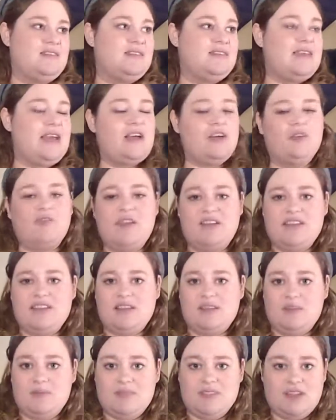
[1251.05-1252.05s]

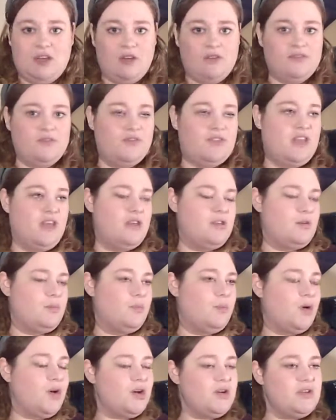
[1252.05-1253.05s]
sacrificing themselves for the other
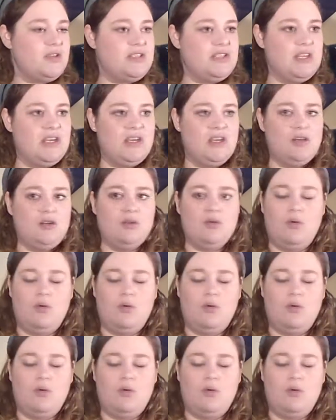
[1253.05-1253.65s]
person,